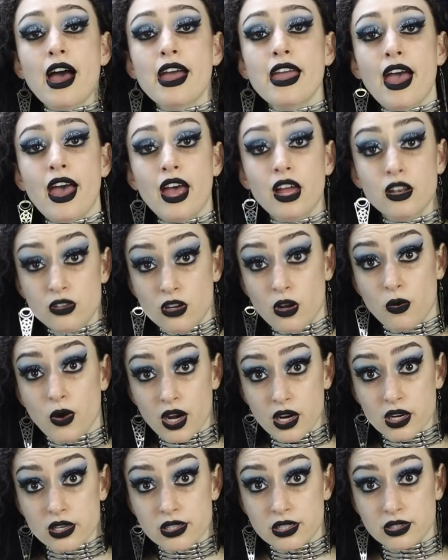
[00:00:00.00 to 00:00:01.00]
I had no
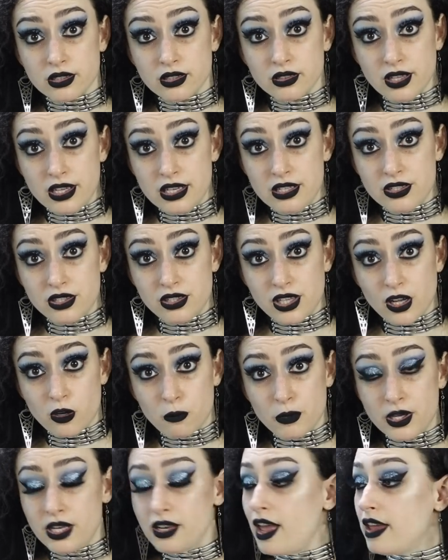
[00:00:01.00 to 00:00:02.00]
heart, ladies and
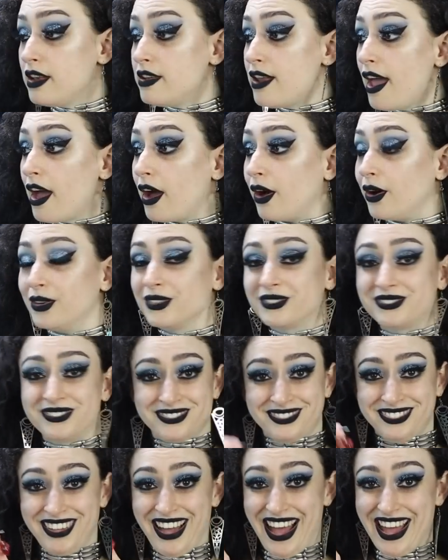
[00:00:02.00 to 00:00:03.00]
gentlemen, and now
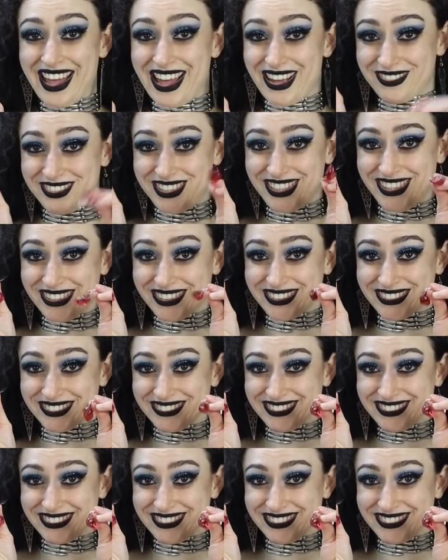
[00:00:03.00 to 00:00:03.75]
I have two.